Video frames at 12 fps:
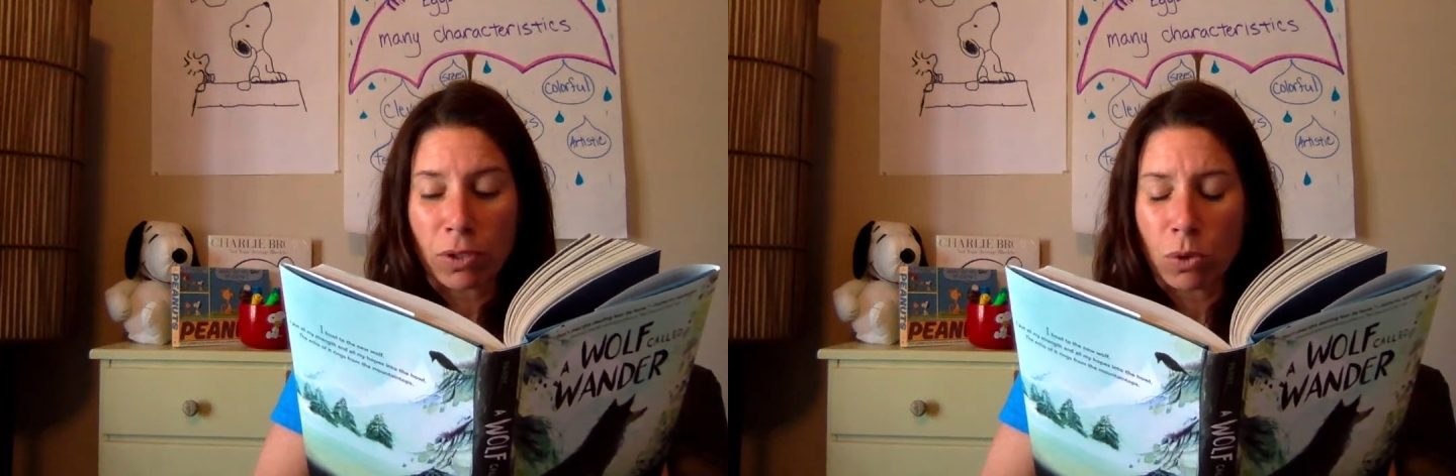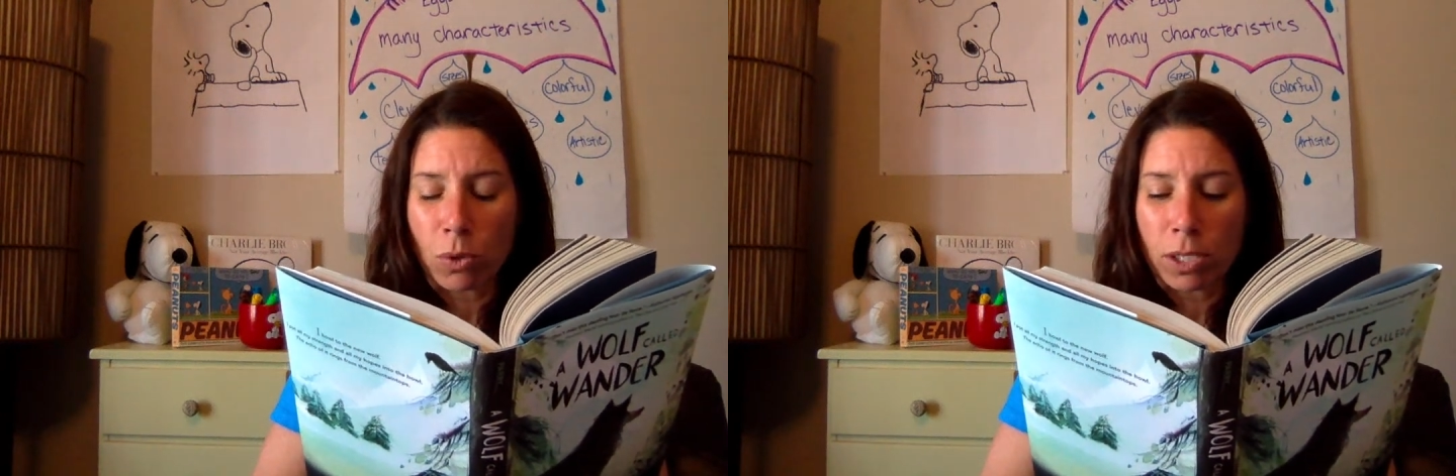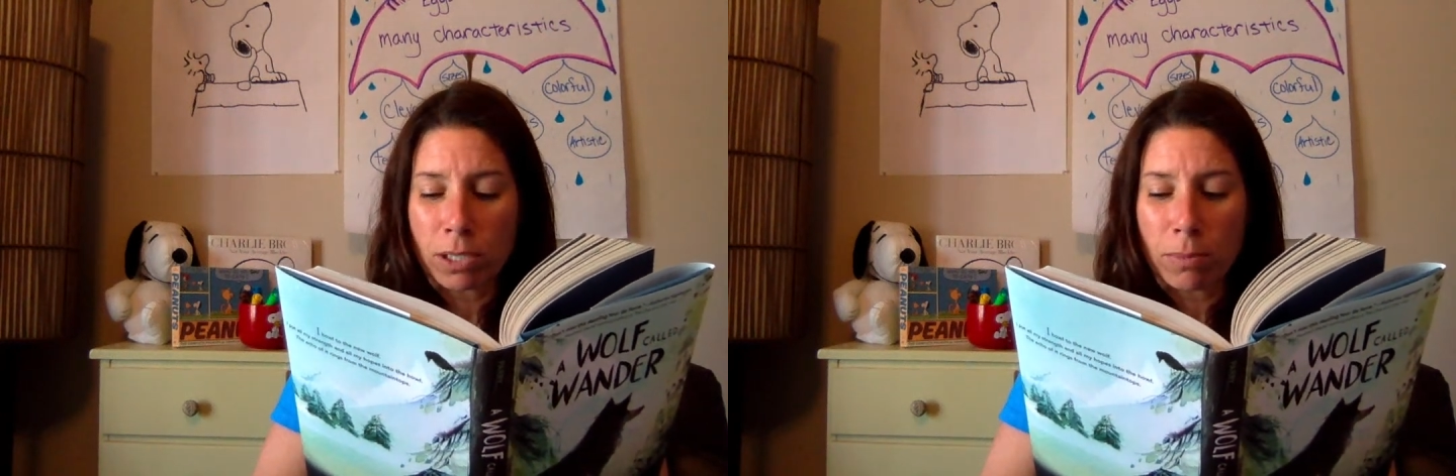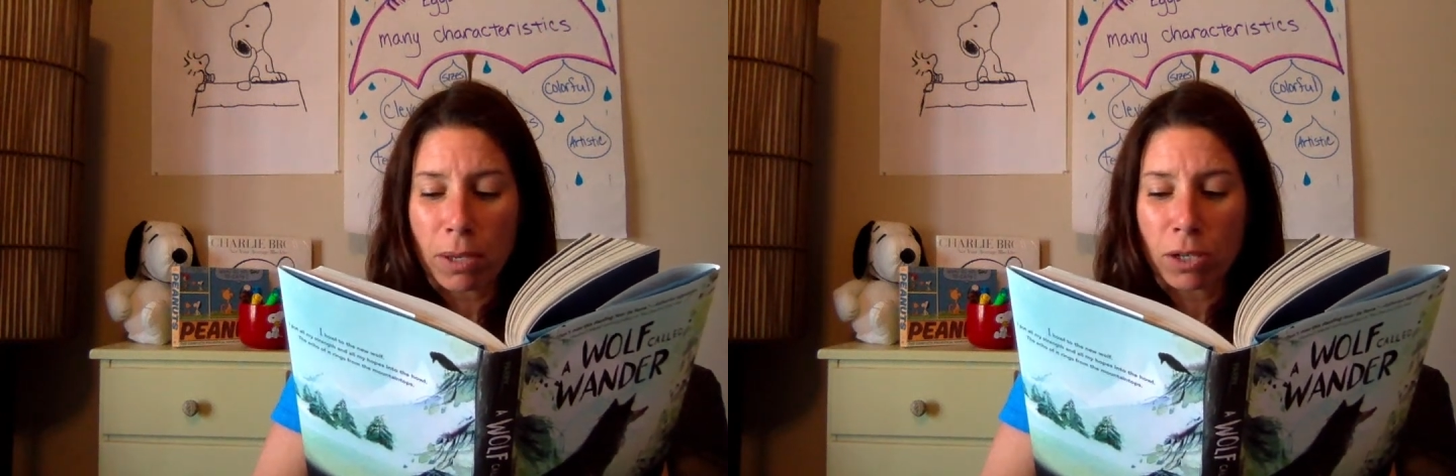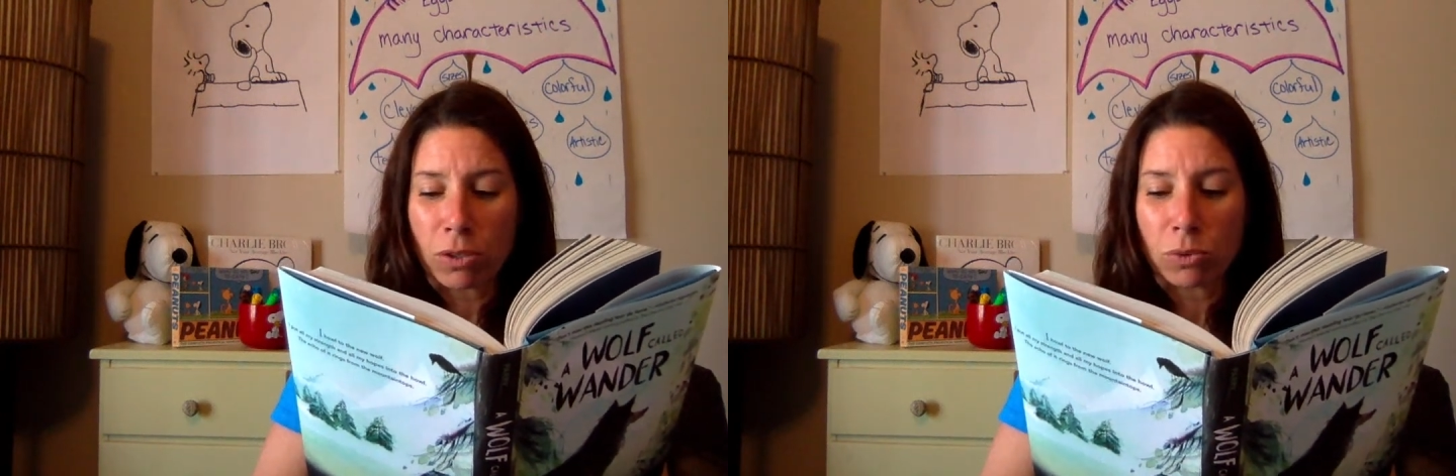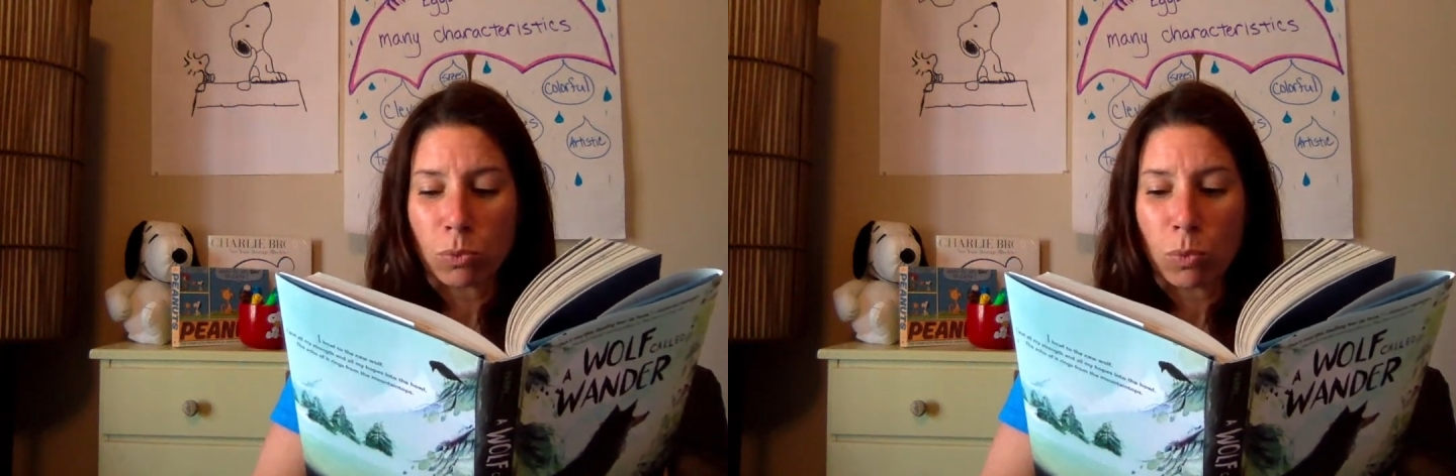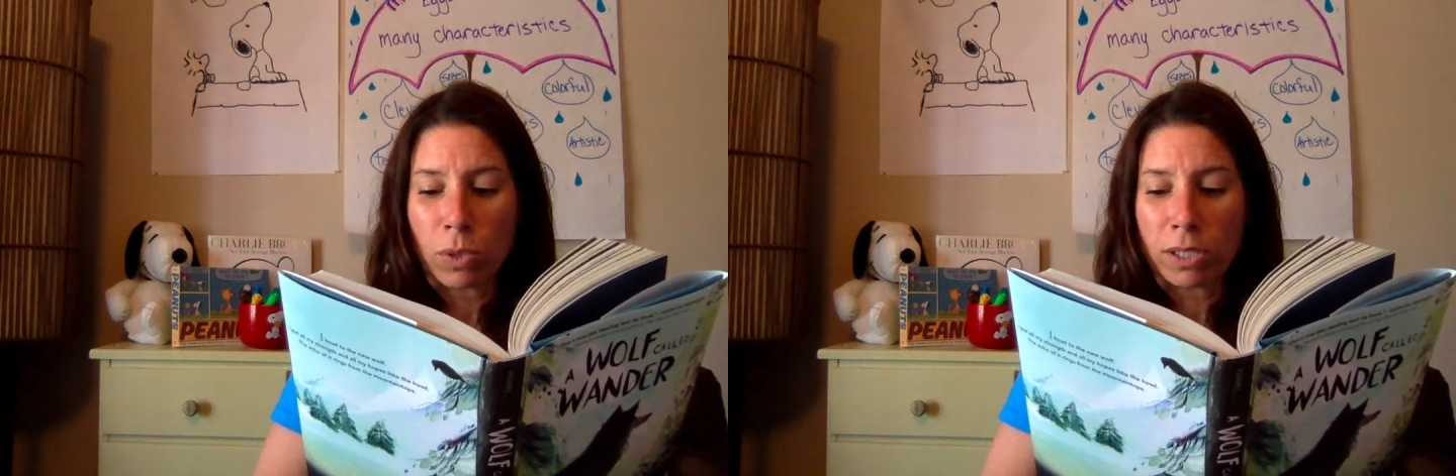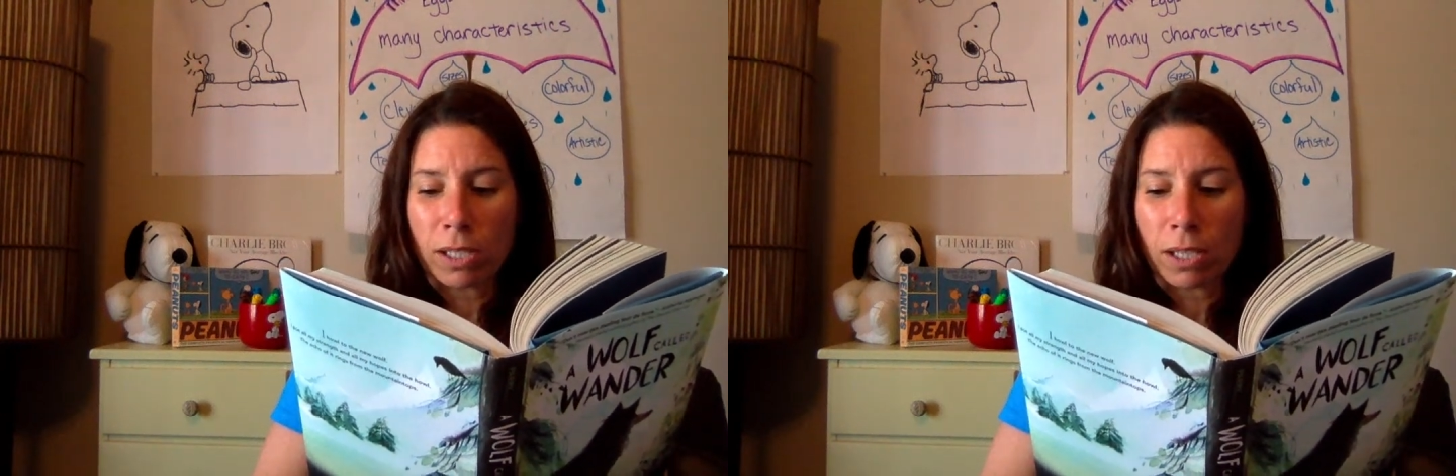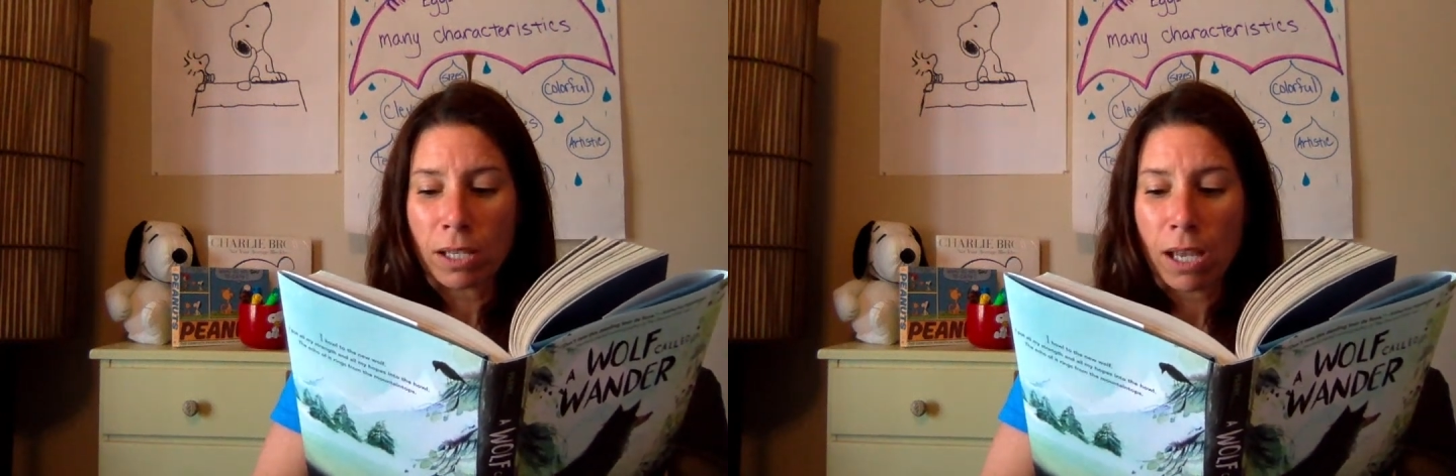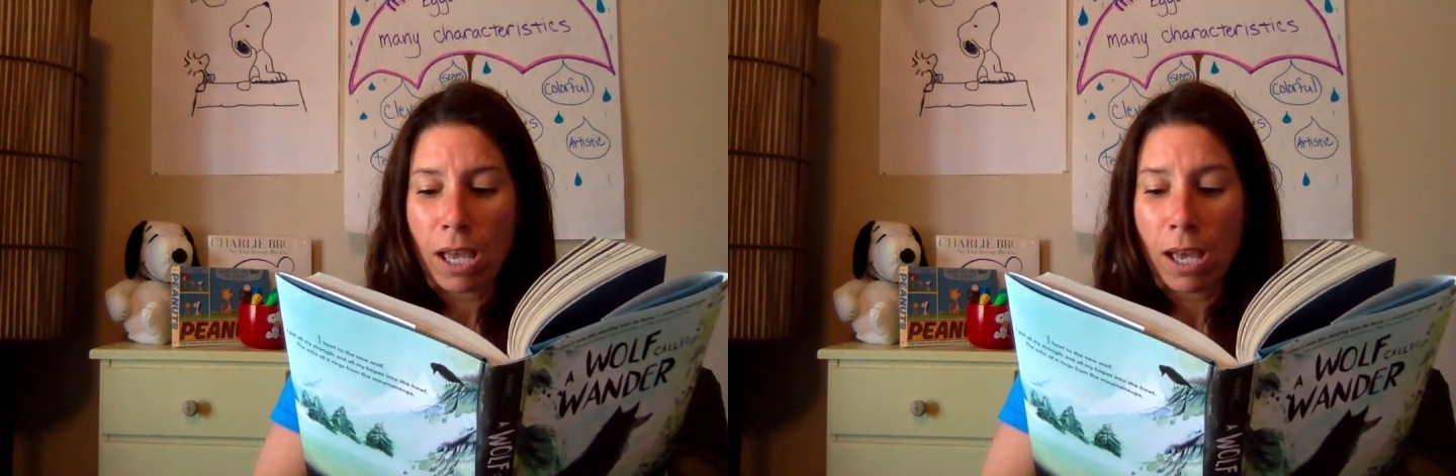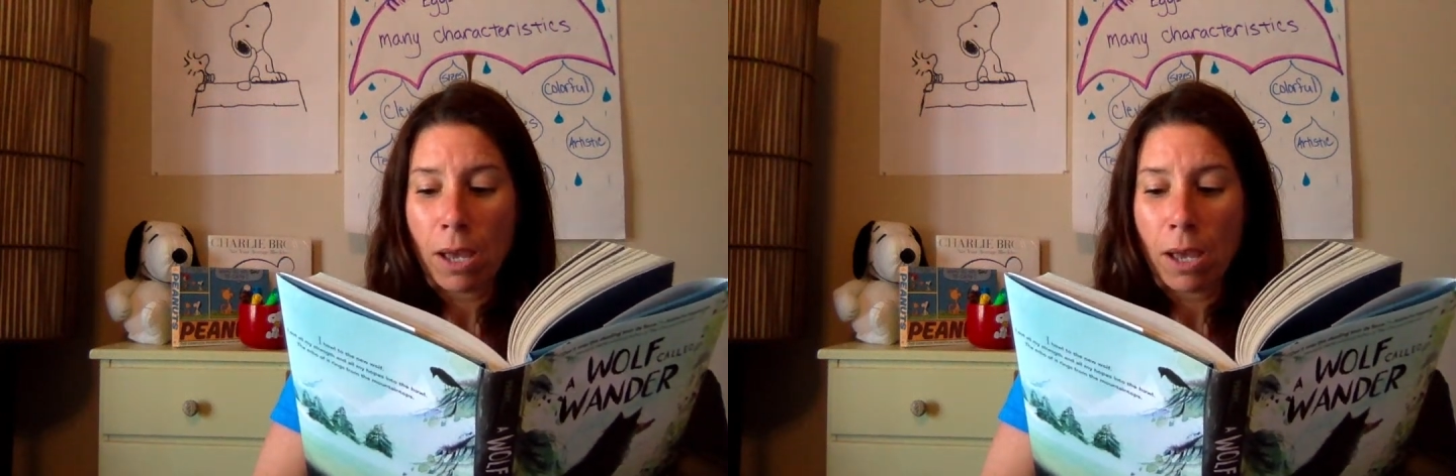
the noisemakers whizzing